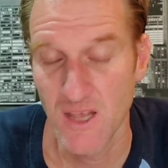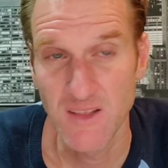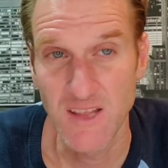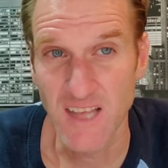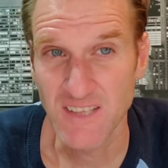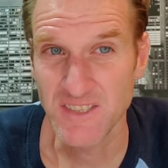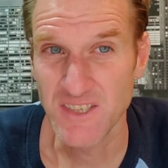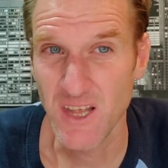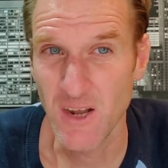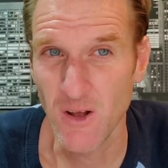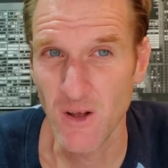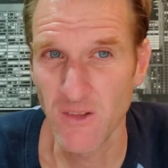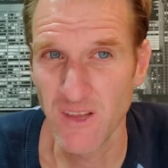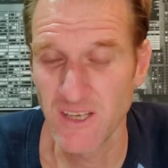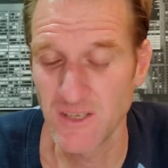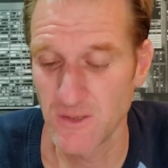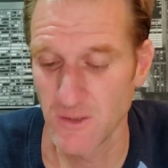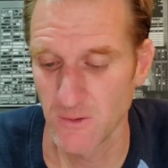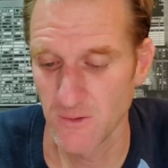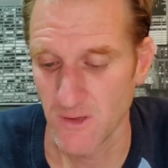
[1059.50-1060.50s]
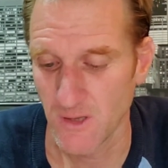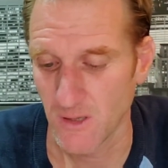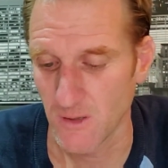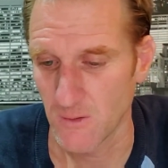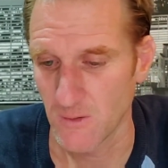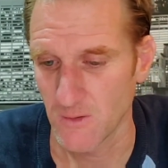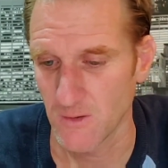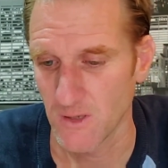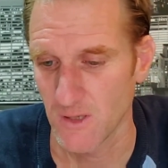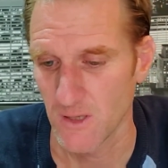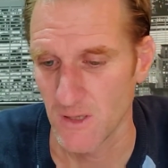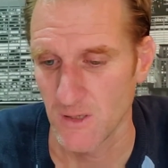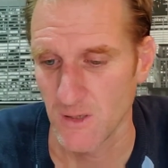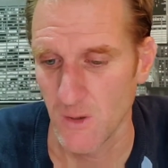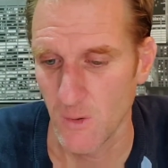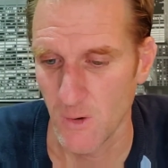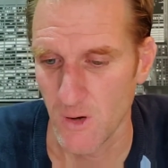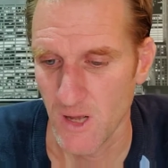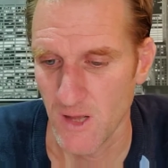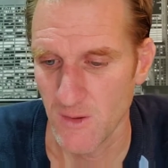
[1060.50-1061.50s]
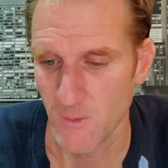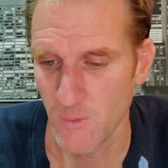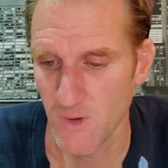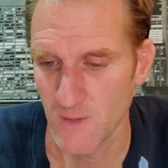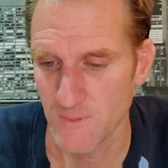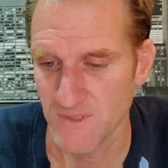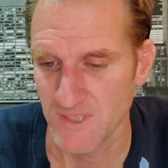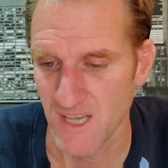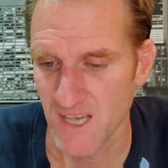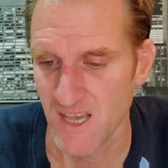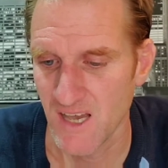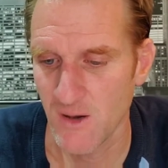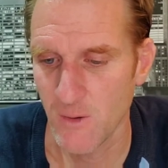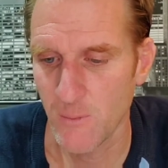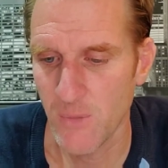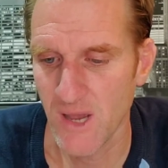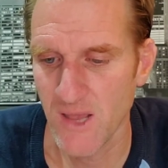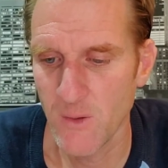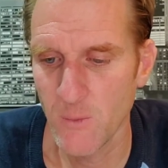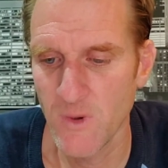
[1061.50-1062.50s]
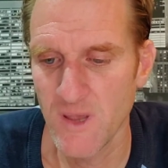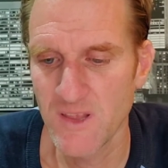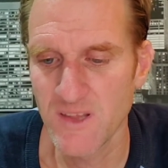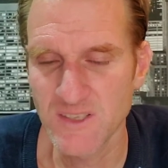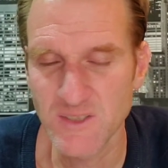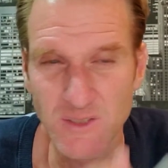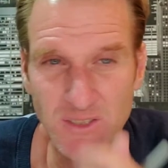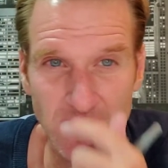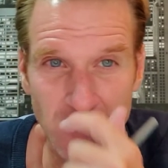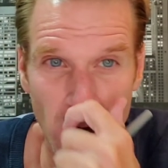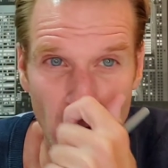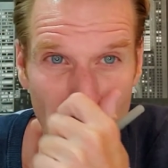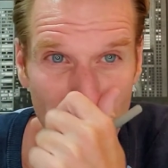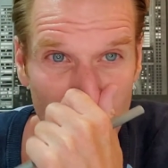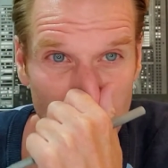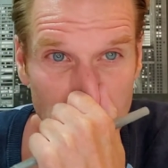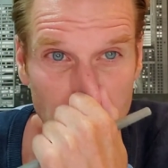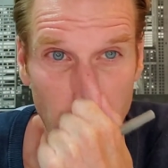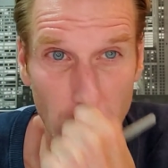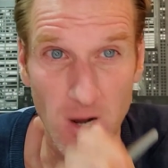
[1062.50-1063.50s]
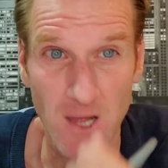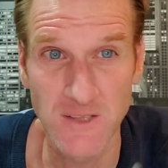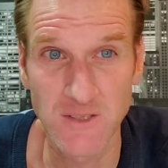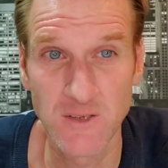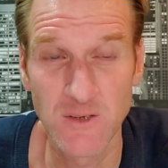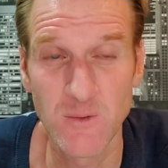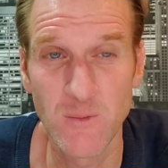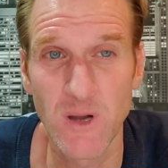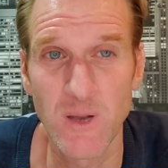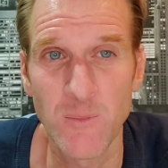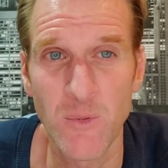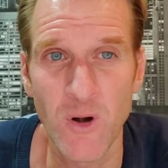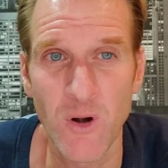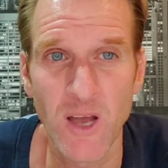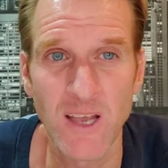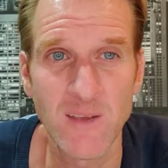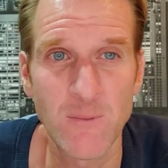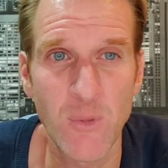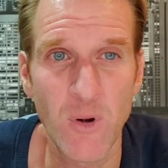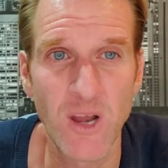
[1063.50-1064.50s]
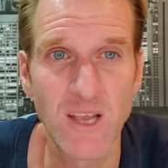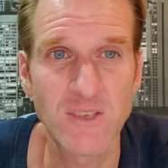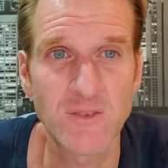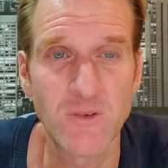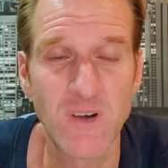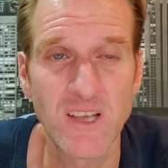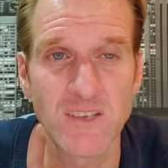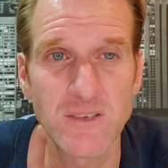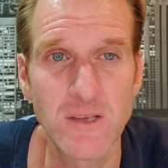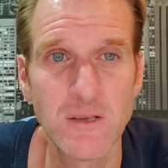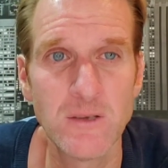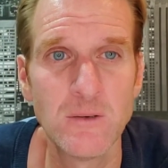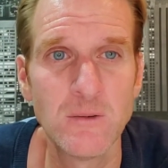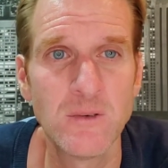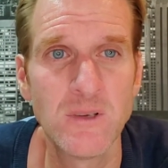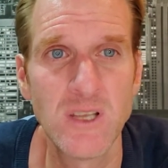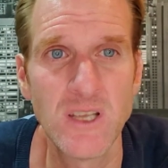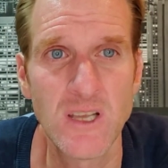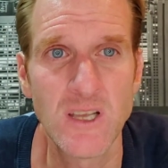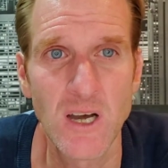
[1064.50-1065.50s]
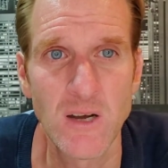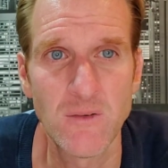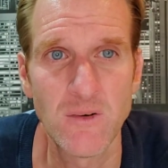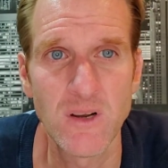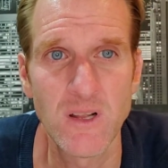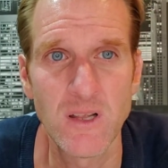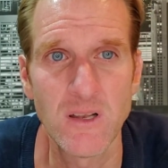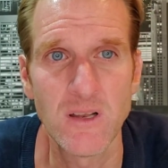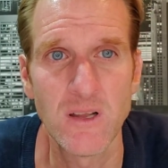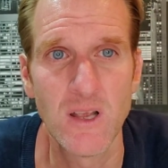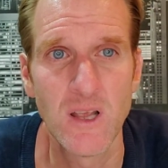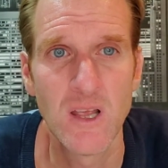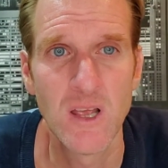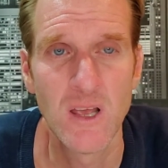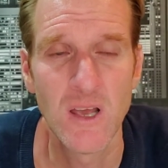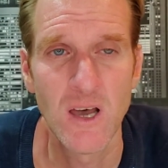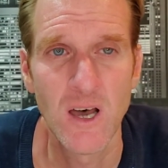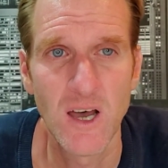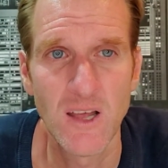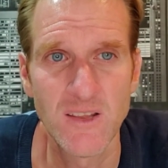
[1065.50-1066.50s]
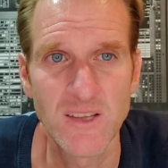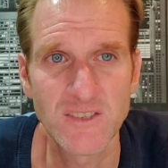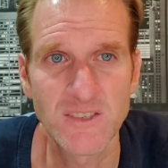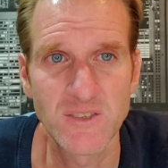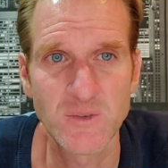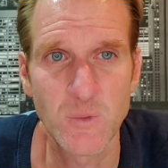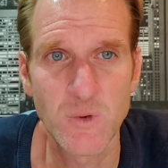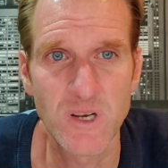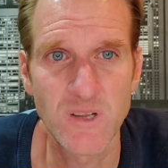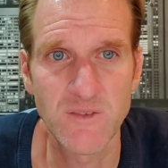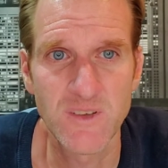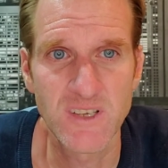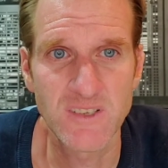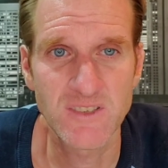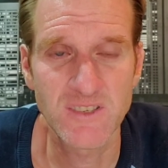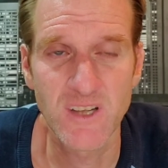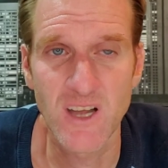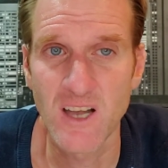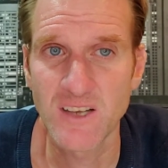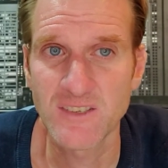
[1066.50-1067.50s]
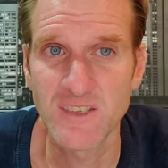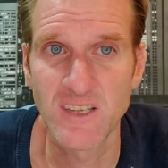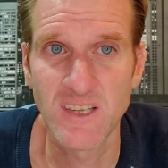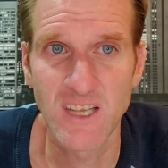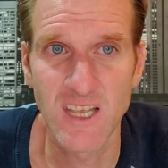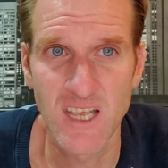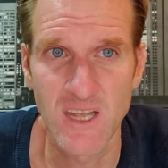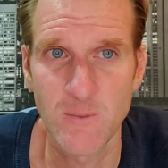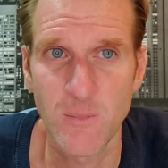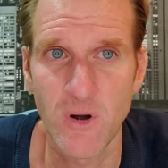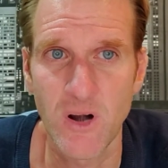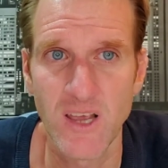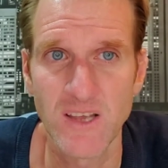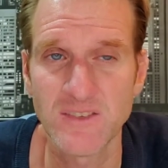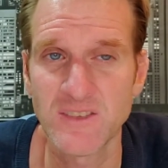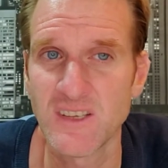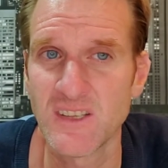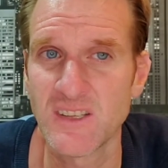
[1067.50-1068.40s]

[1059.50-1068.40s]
That's not all they do, though. Going on the website, oh, by the way, this stock was brought to you by Price Rescue. He covered it. This is one of his stocks. And again, Price,